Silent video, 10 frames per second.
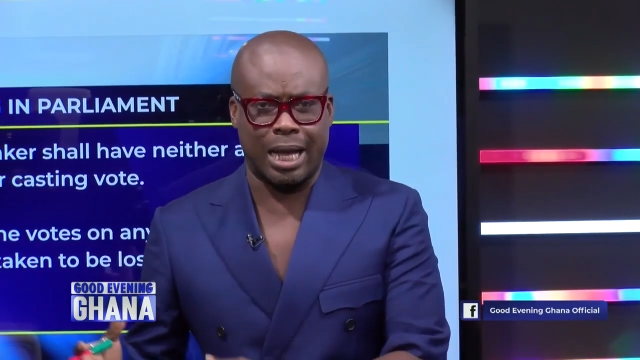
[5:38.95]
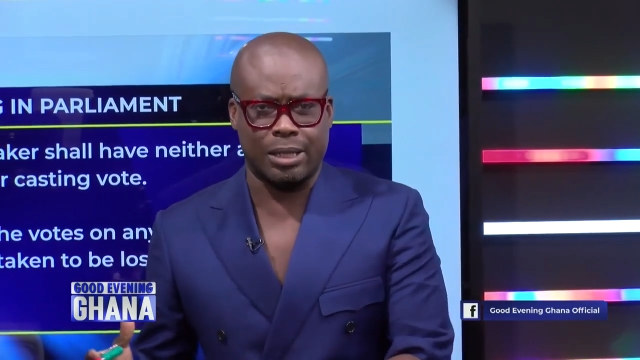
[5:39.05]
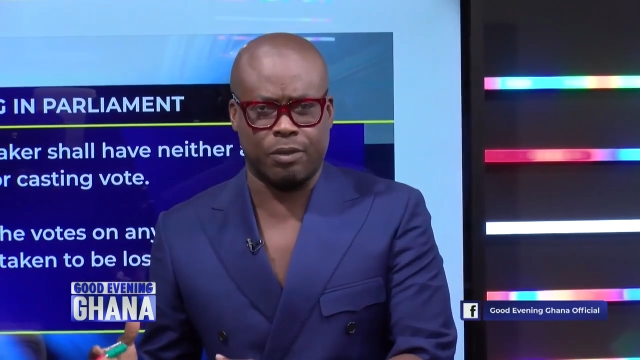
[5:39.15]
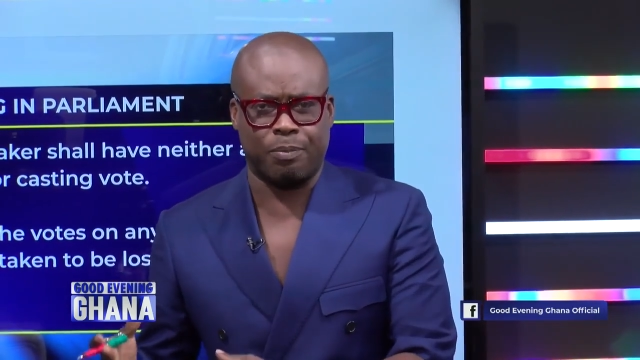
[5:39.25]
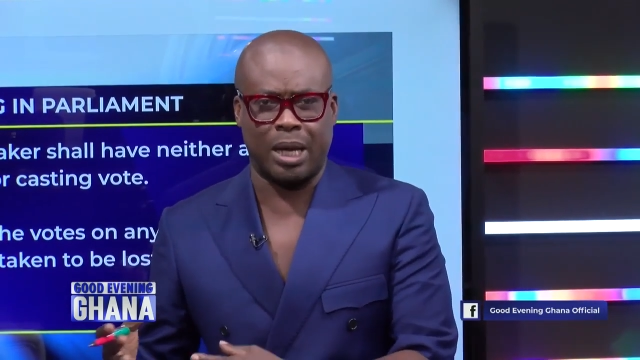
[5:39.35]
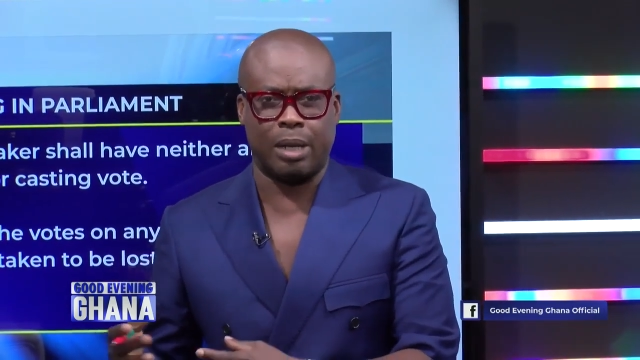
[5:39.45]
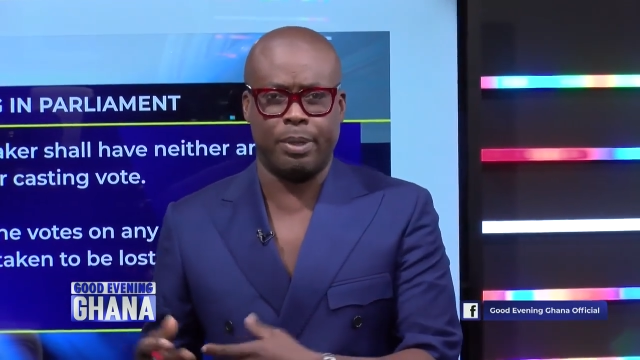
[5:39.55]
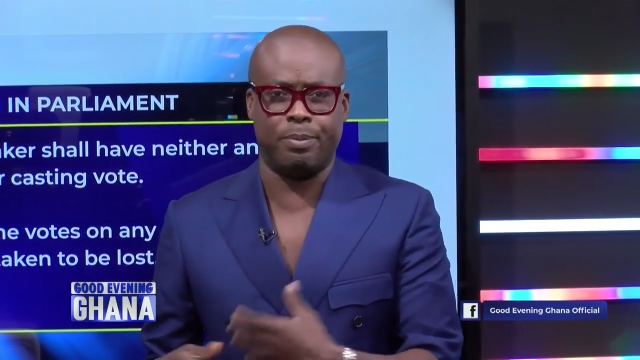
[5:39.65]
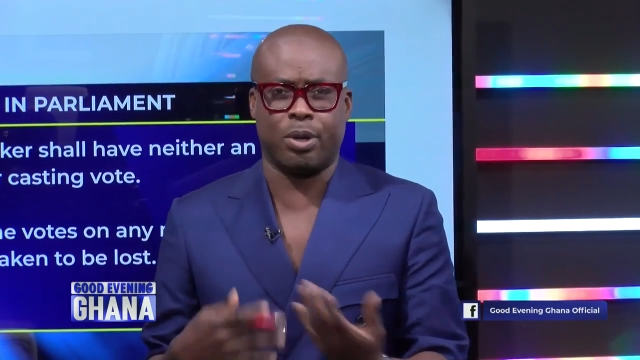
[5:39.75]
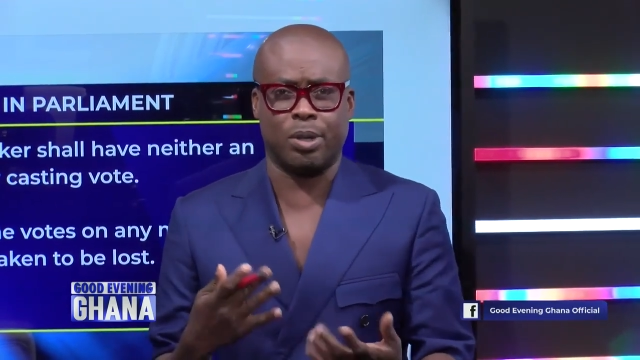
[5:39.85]
act of
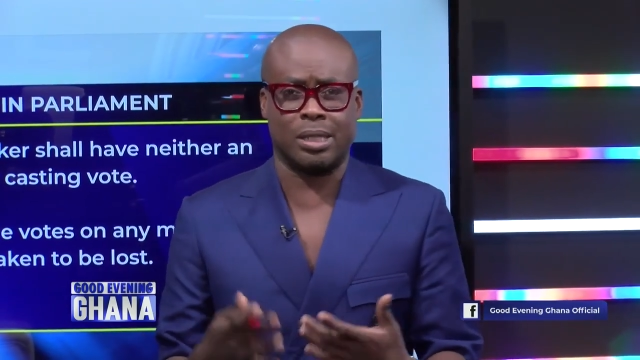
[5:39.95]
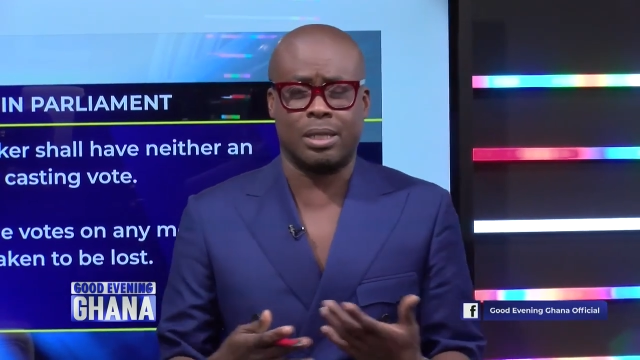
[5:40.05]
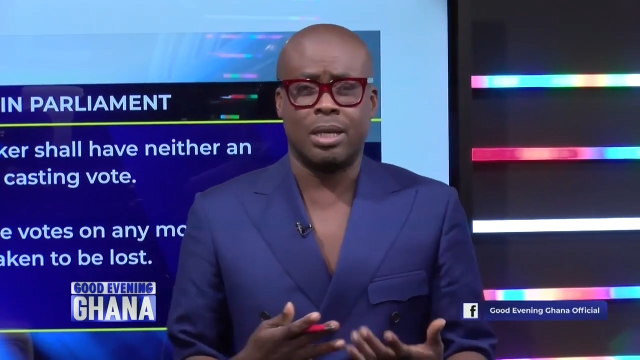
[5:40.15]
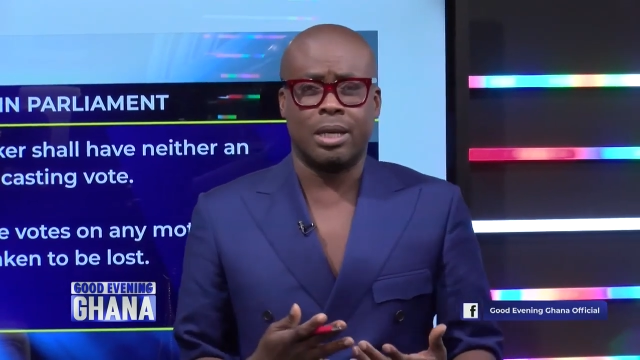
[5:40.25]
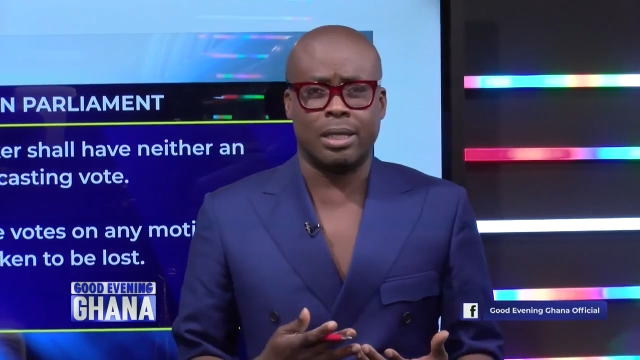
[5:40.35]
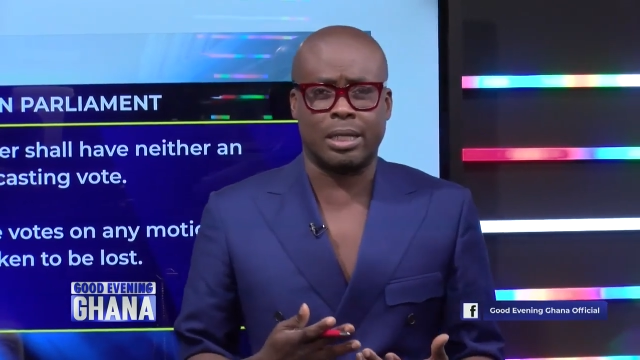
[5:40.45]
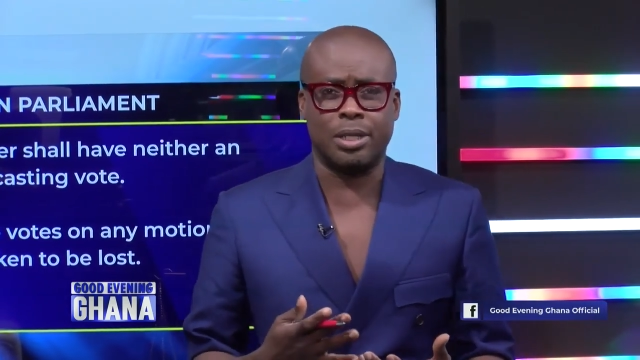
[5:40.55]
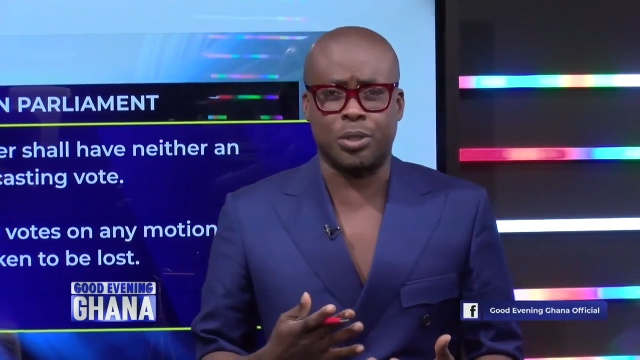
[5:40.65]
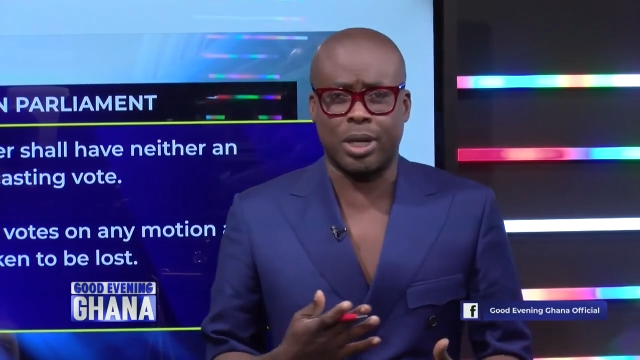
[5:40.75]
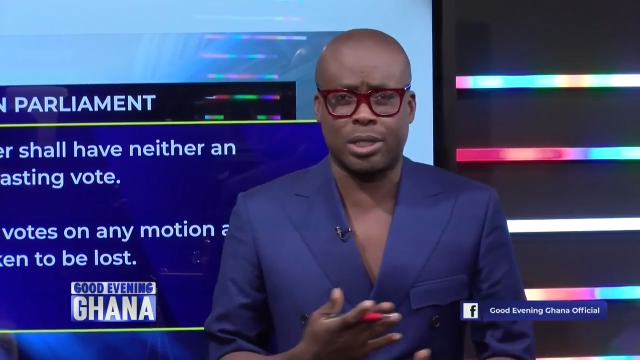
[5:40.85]
Parliament because it's an
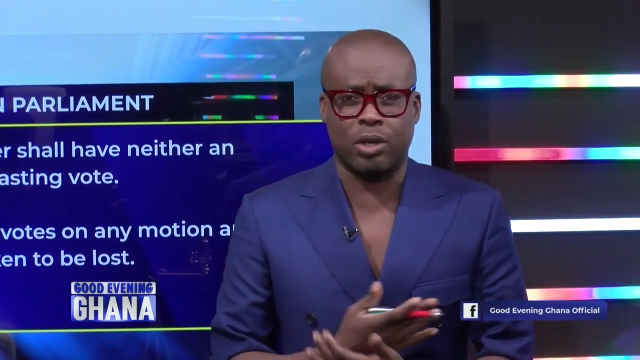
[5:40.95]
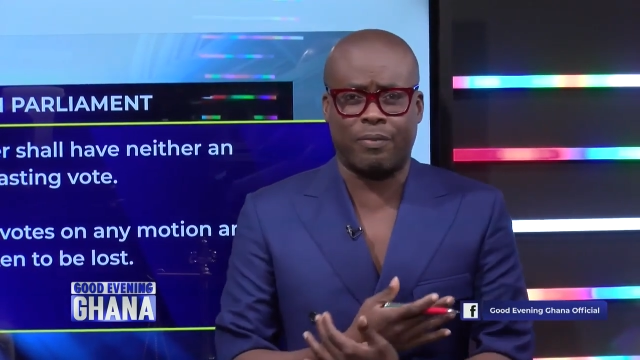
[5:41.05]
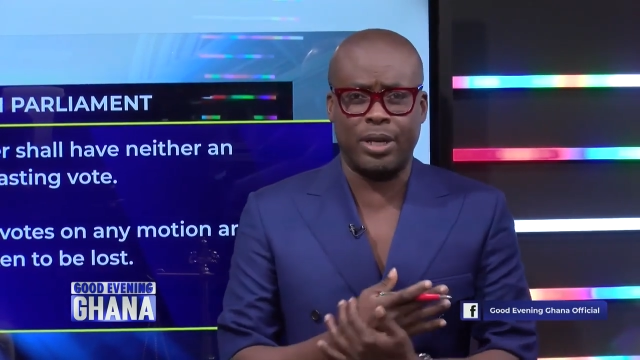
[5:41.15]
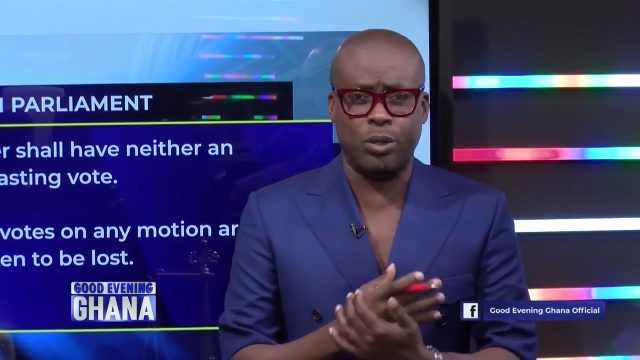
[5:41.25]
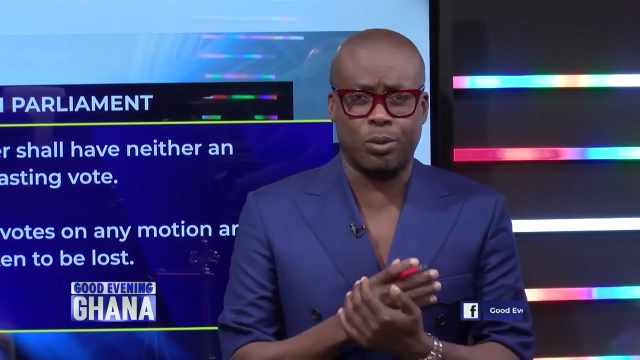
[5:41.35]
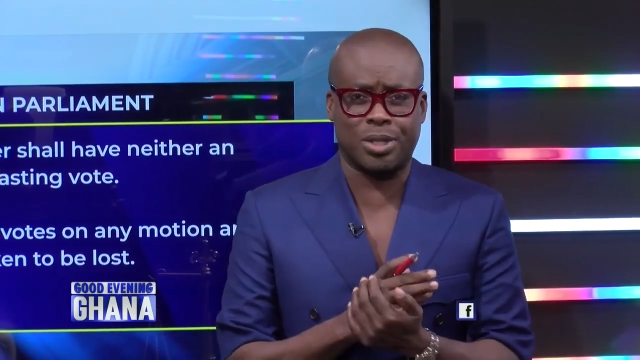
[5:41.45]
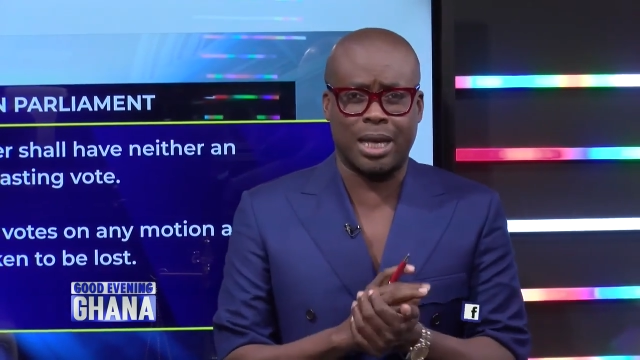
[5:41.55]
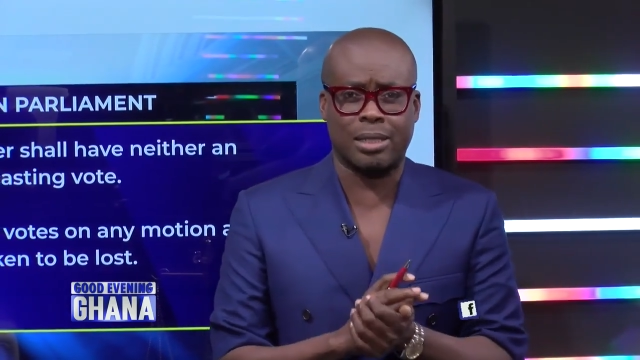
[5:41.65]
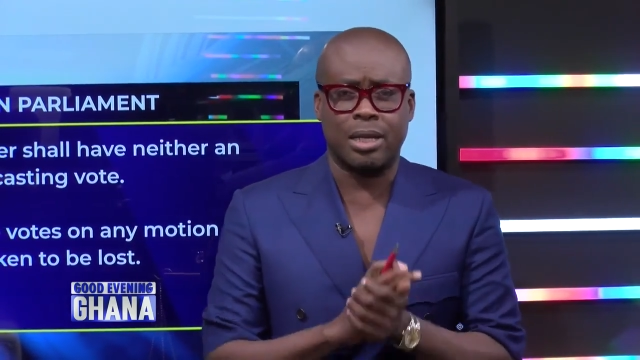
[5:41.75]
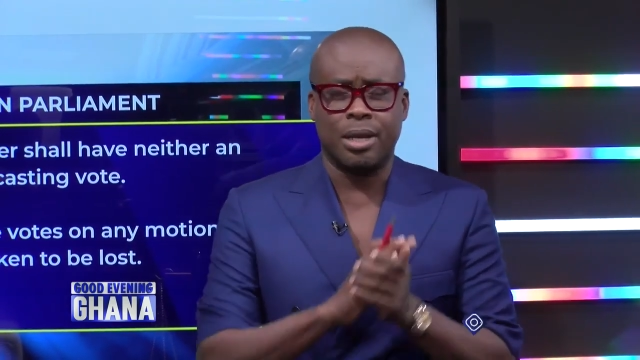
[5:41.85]
introduction of a new
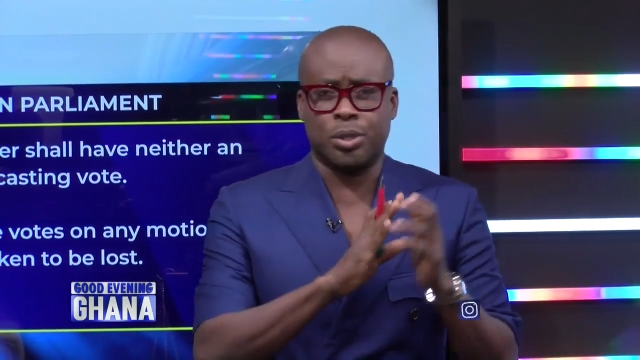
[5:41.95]
tax.